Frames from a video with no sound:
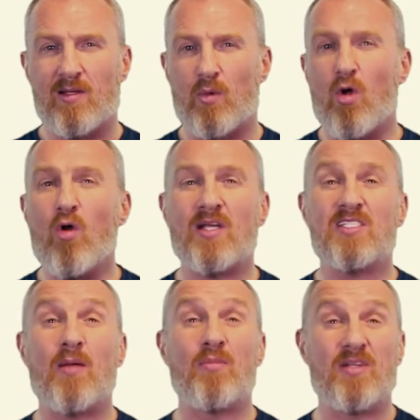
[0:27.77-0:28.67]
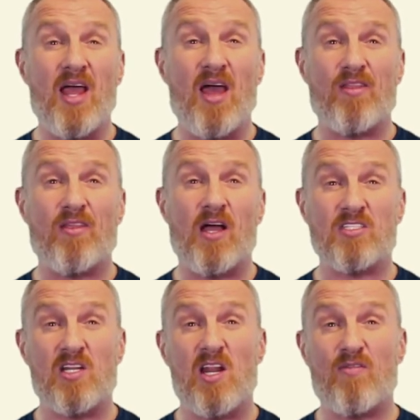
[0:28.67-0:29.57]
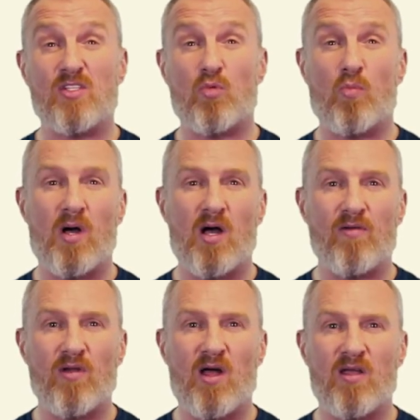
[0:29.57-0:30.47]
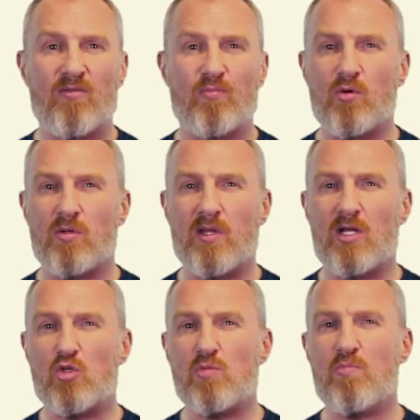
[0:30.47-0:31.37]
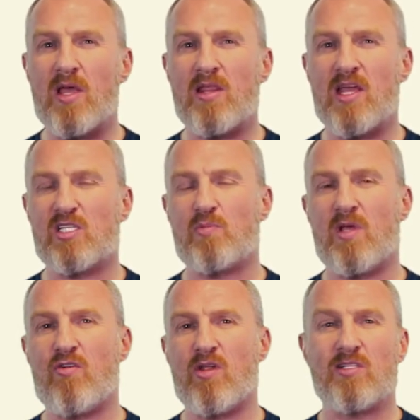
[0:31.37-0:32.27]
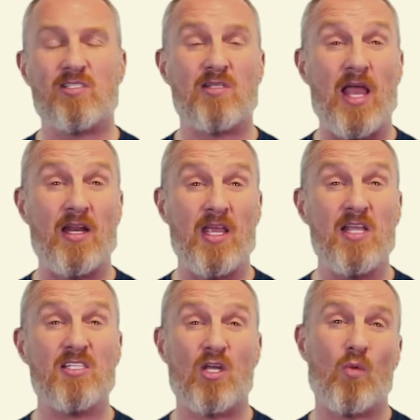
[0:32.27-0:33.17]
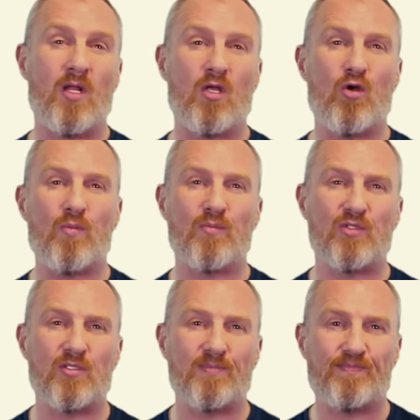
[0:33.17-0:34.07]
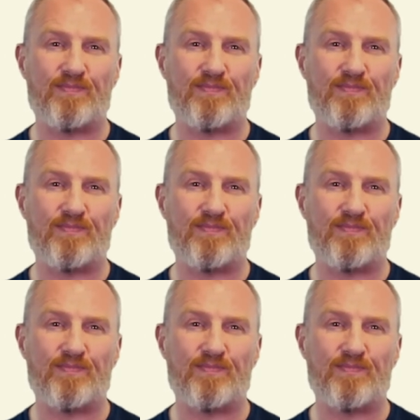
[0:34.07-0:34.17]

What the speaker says: We all accept death as an inevitable part of life, but that doesn't make the experience any easier when it comes.